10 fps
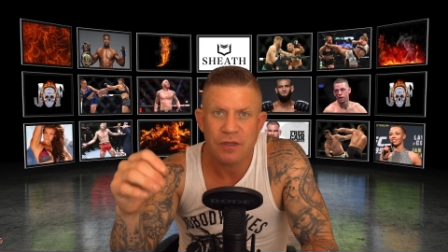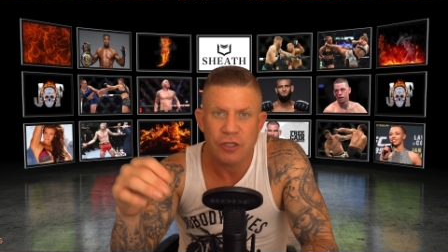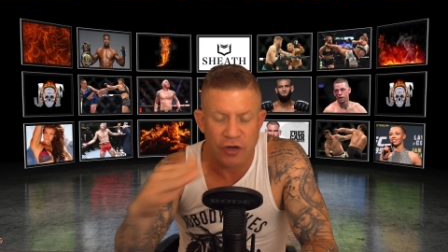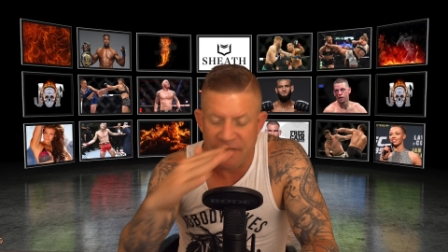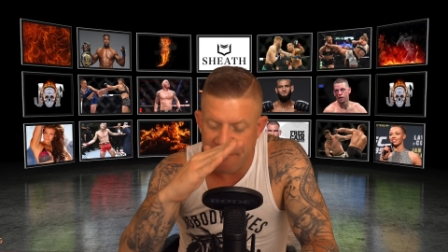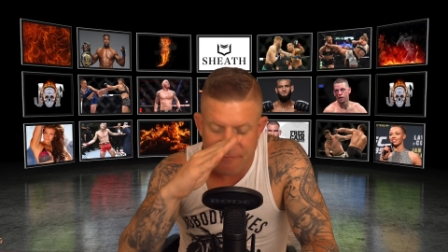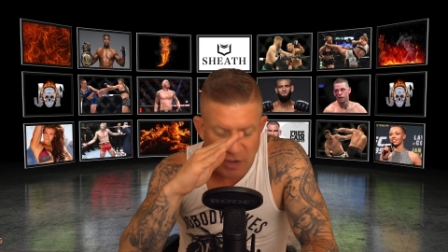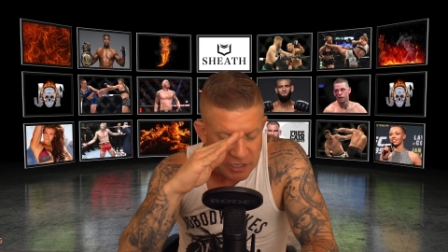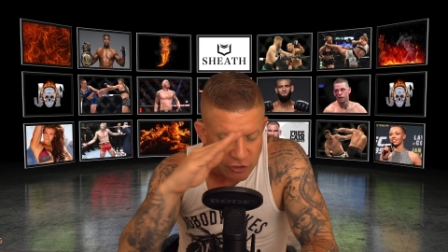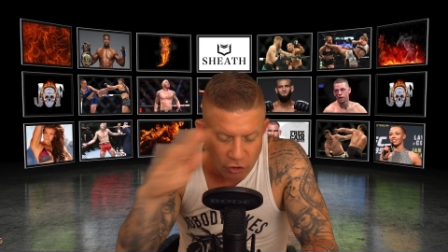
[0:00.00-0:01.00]
You're getting
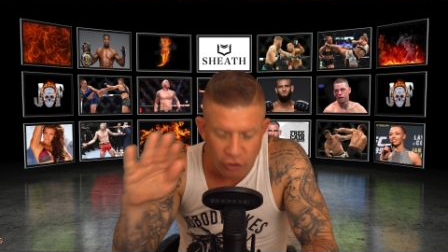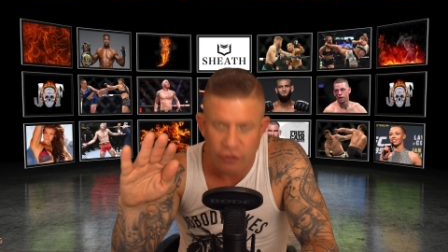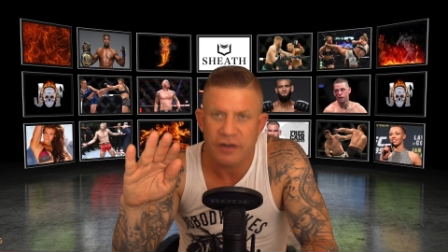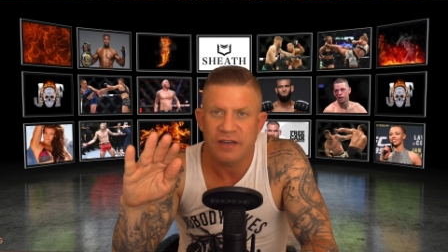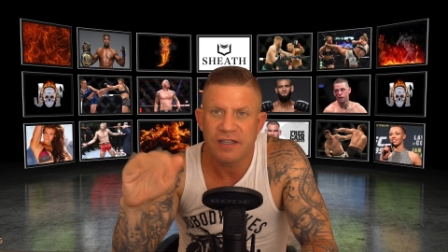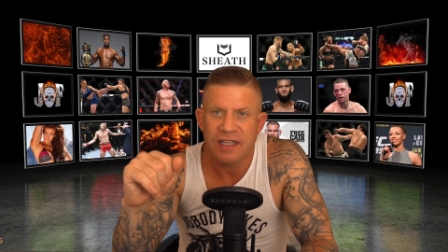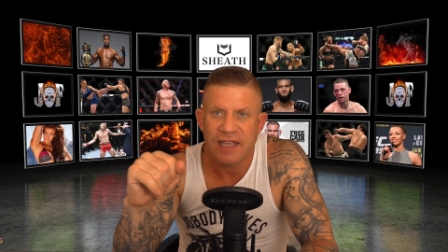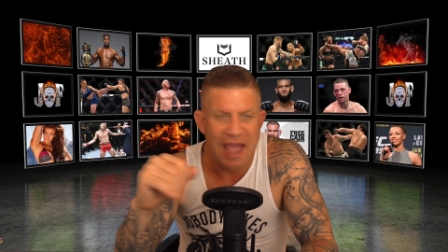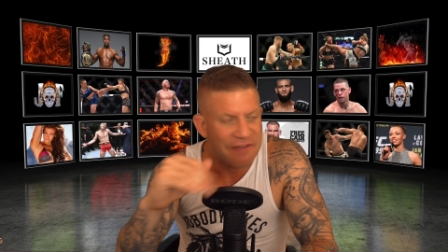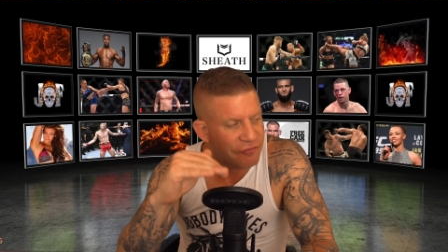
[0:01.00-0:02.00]
fucking hurt.
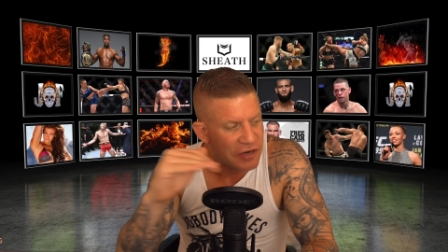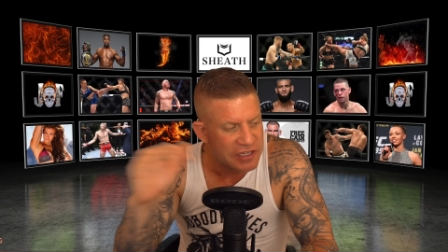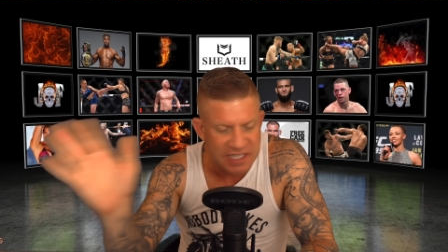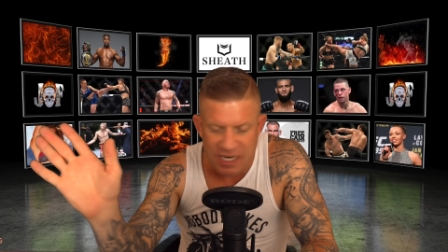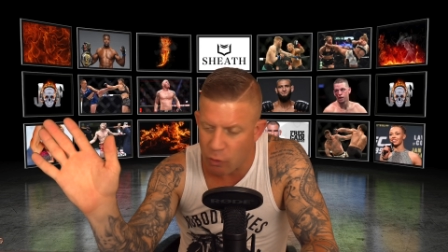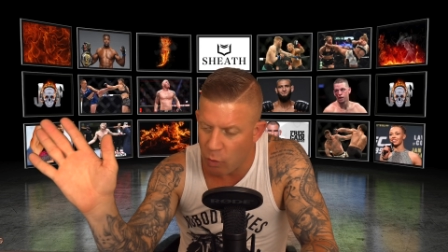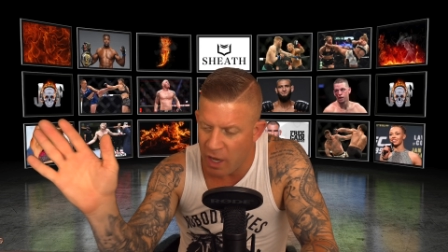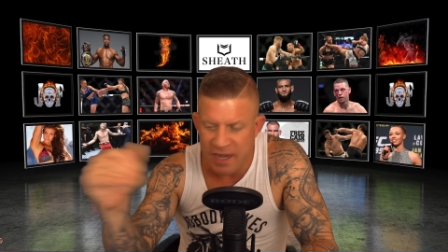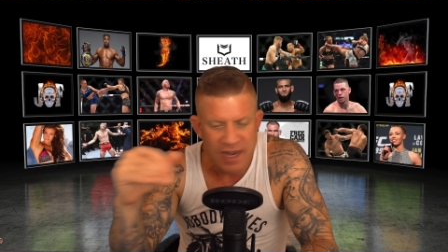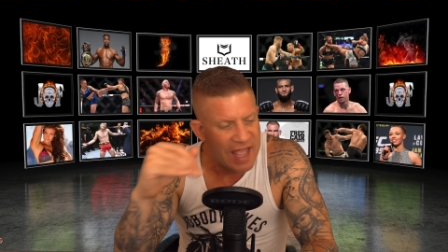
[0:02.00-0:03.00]
Every single
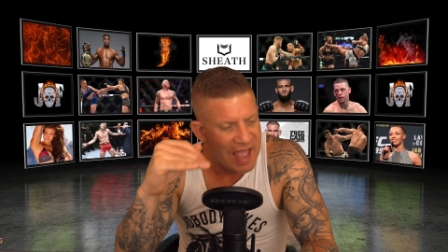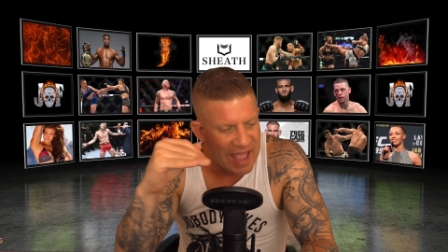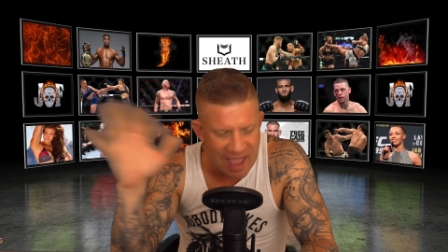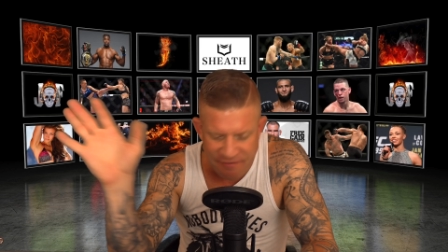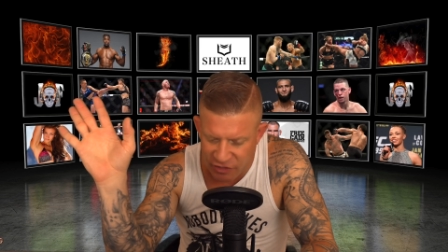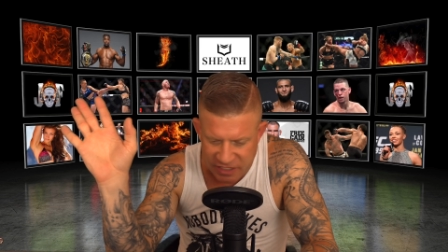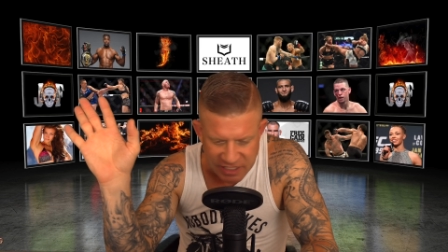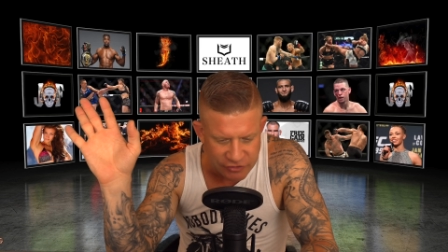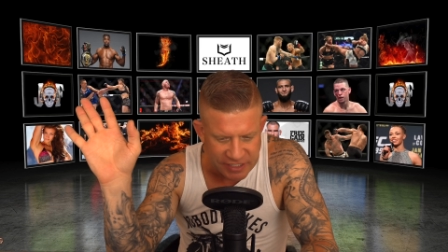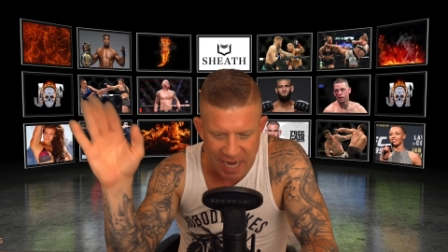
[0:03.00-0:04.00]
one, every
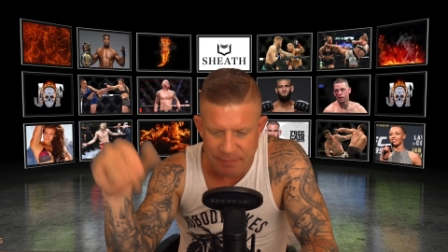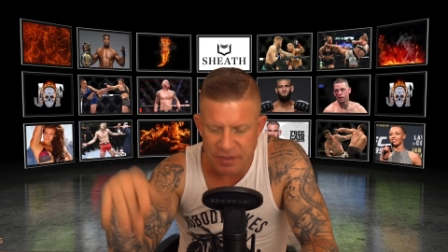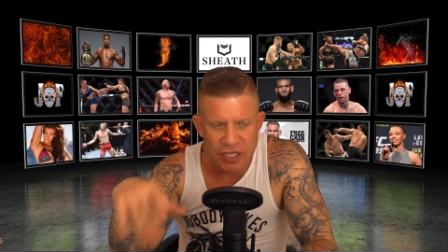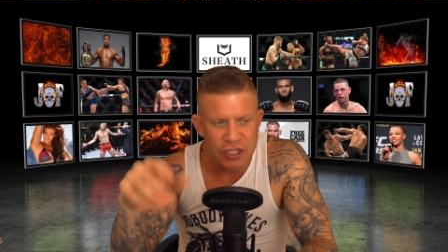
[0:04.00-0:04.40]
single time.